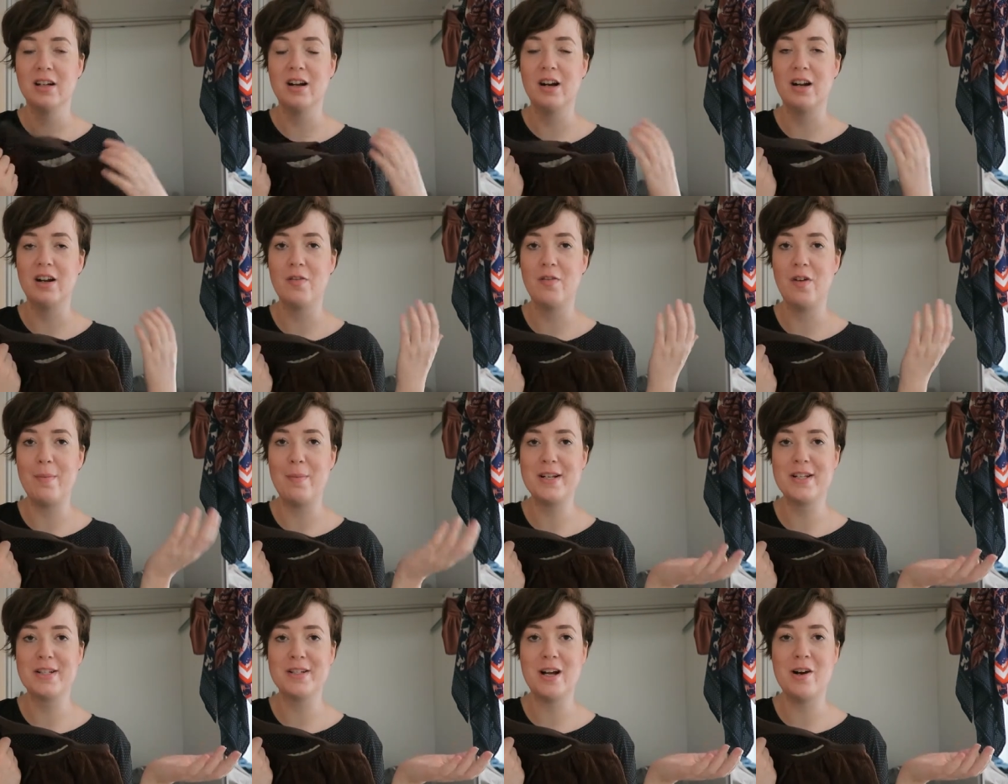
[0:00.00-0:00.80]
Kind of like
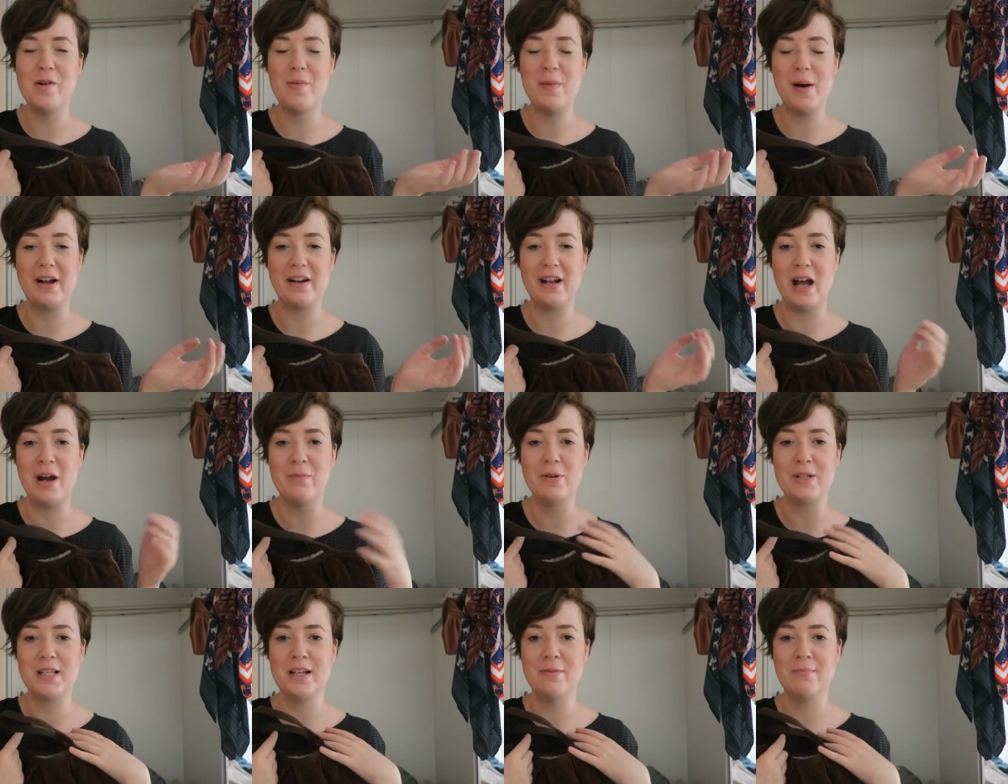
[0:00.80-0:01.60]
my style back
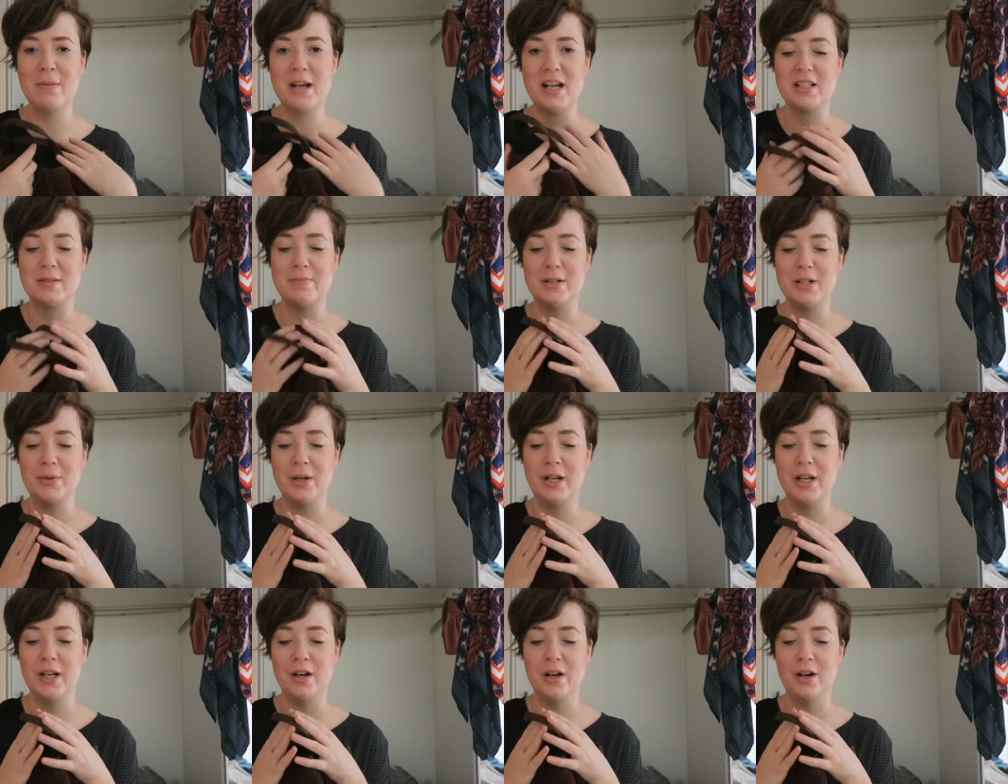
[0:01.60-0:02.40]
then was a mix
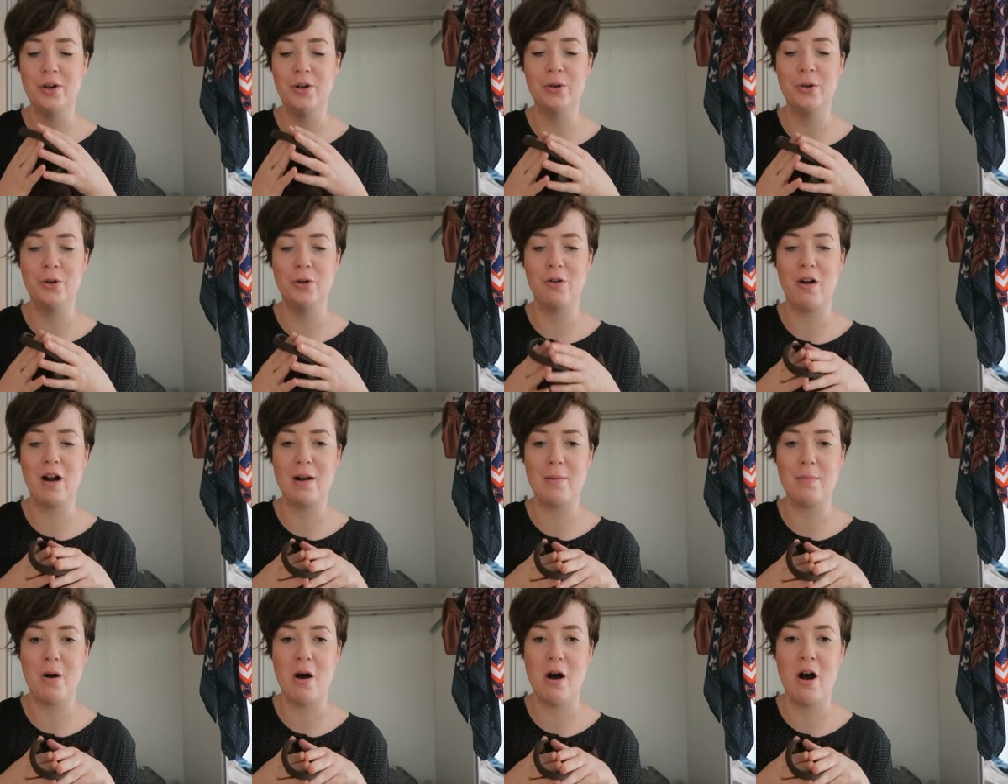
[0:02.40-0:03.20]
between an old
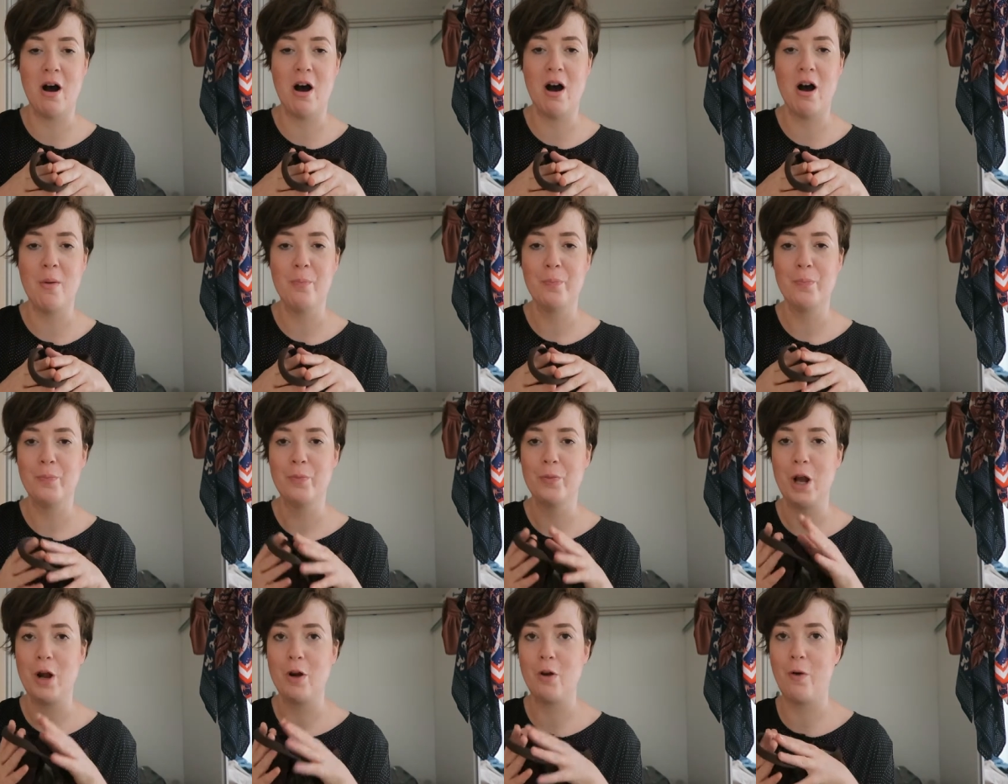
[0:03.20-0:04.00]
grandpa,
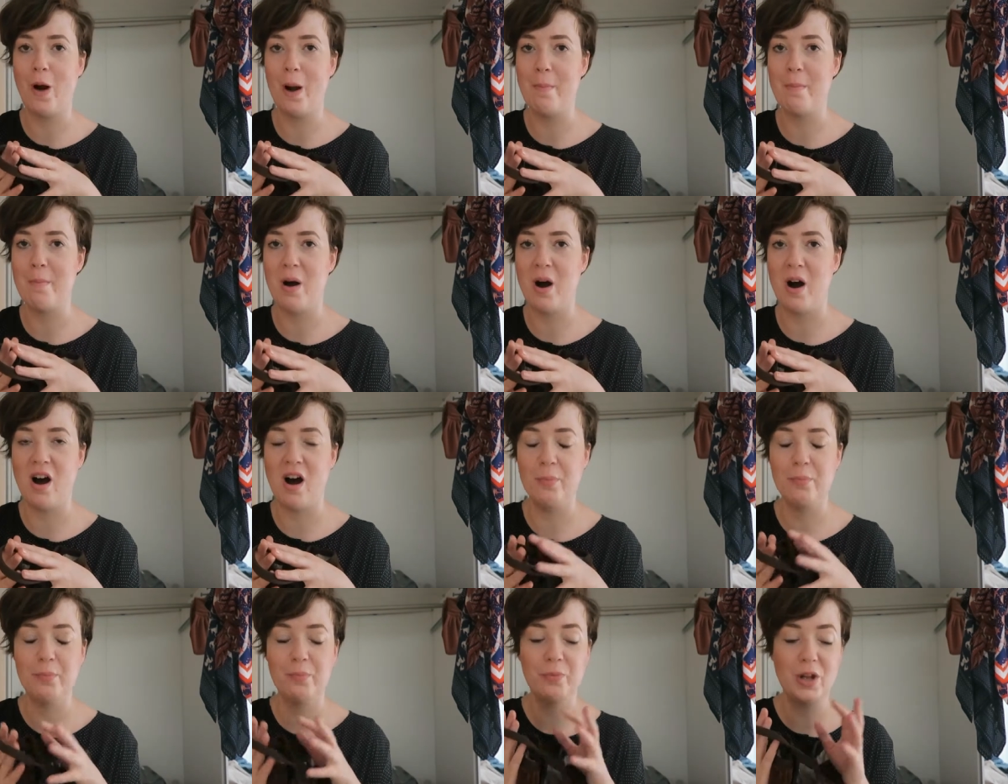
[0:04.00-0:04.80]

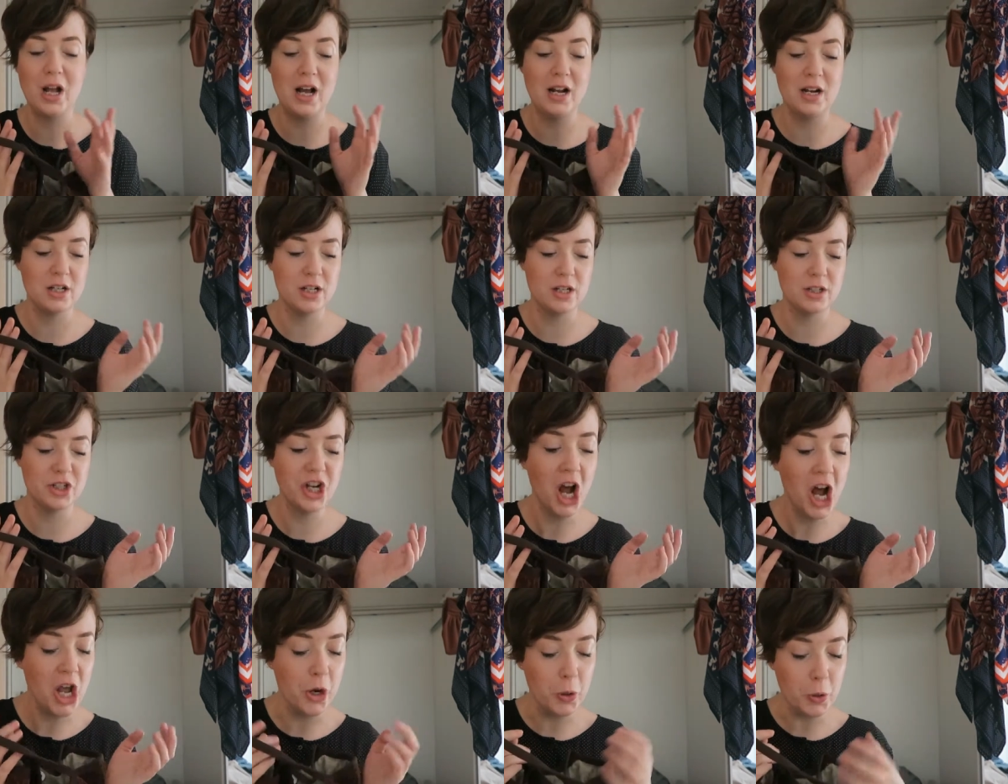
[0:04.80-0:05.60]
grandma and a
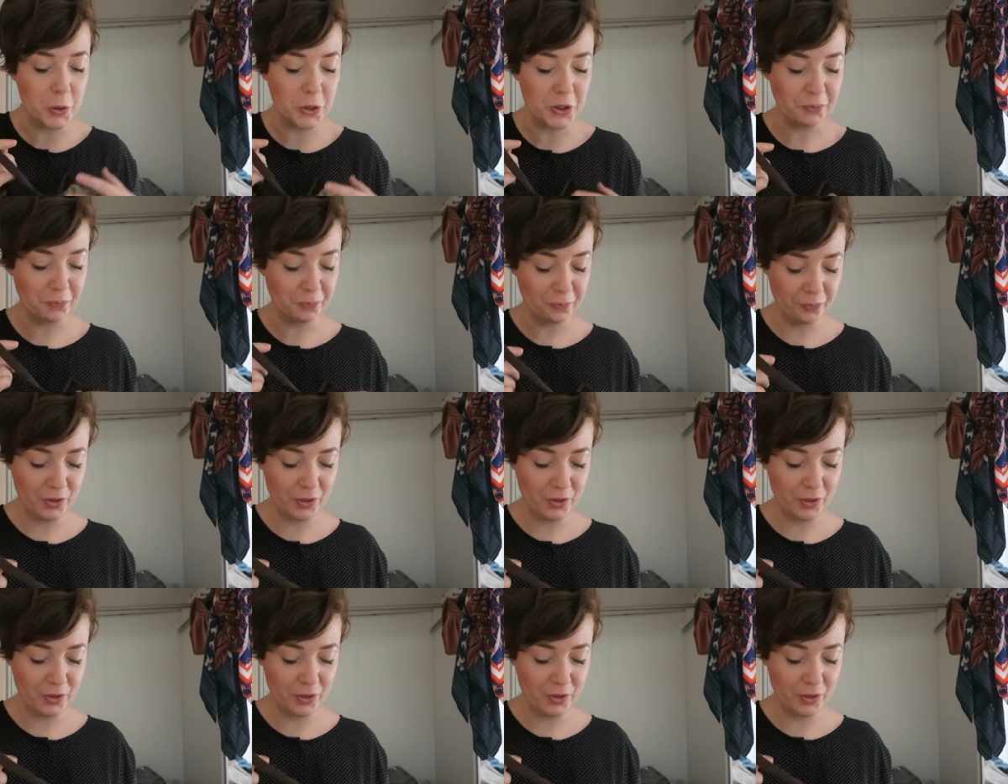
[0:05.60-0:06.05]
child.